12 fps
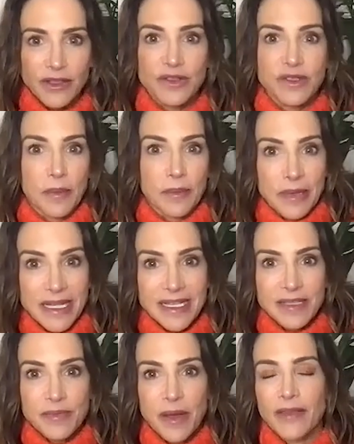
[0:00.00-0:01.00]
the P
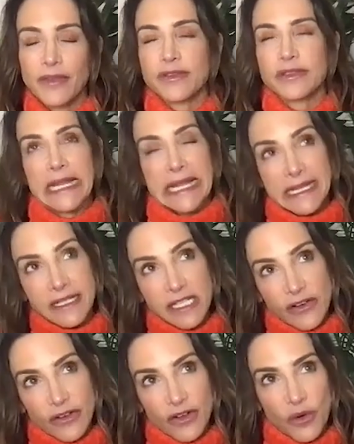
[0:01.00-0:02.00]
spot, there's an
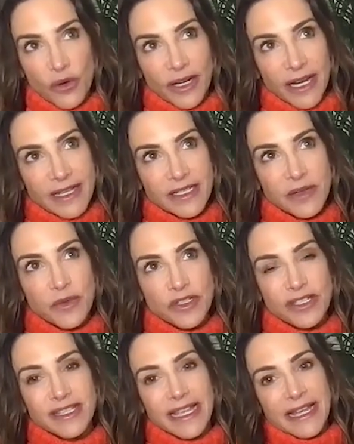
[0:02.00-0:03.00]
anterior orgasm, which is
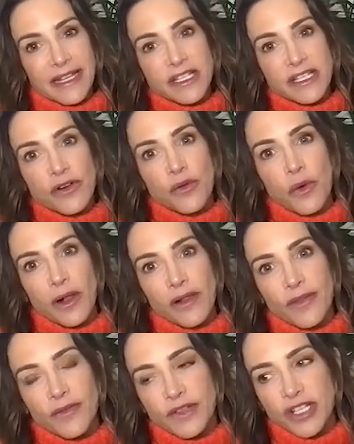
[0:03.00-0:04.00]
the anterior wall of the
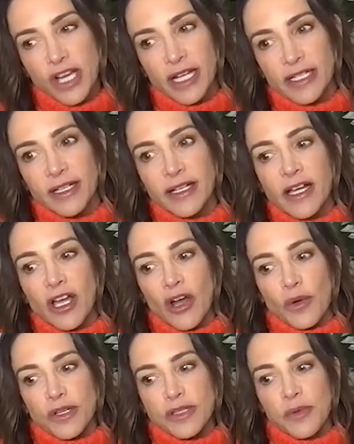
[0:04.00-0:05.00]
vagina, which
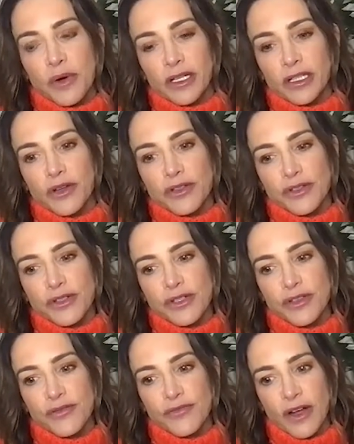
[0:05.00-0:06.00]
is more closer to the
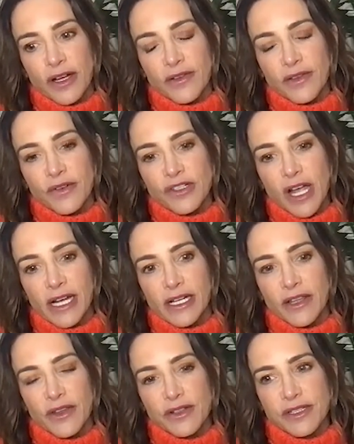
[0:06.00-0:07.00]
front of the vagina.
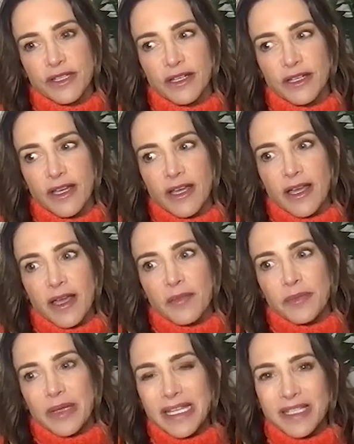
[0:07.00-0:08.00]
There's the
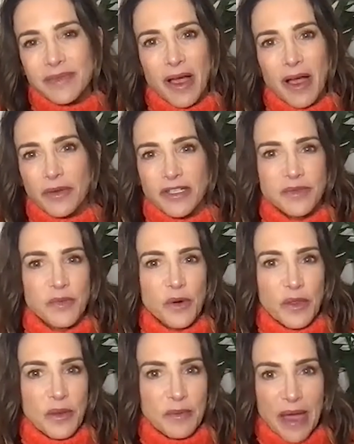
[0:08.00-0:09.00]
P spot, which is more in the
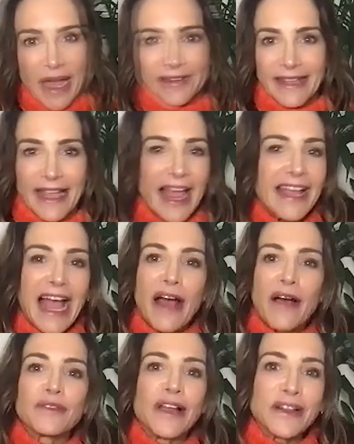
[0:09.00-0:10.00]
back. I
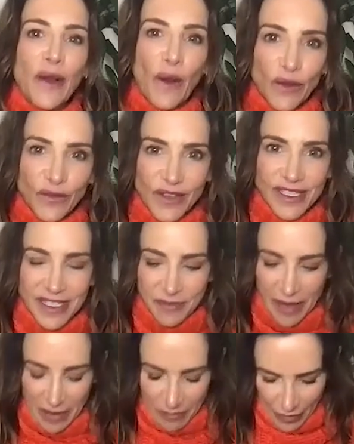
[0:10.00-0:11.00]
outline all of these in my
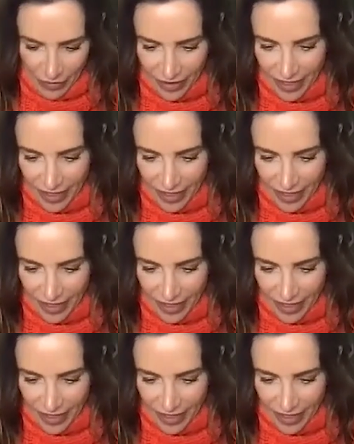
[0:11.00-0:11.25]
book.